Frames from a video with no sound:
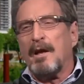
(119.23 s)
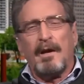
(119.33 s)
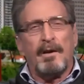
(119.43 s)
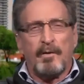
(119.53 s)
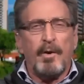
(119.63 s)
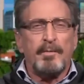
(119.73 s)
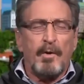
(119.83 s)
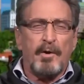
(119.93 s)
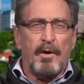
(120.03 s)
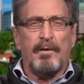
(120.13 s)

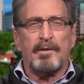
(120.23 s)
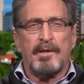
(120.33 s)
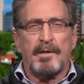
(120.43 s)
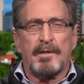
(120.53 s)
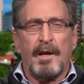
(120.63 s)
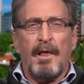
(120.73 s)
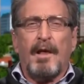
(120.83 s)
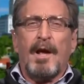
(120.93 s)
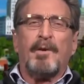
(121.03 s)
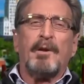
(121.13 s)
cryptocurrencies.
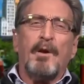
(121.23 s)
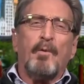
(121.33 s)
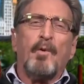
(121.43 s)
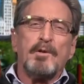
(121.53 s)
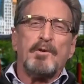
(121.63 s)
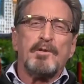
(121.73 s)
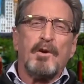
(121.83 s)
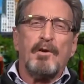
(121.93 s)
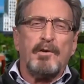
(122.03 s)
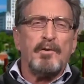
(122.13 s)
I mean, once you
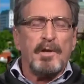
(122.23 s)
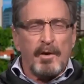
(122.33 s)
start using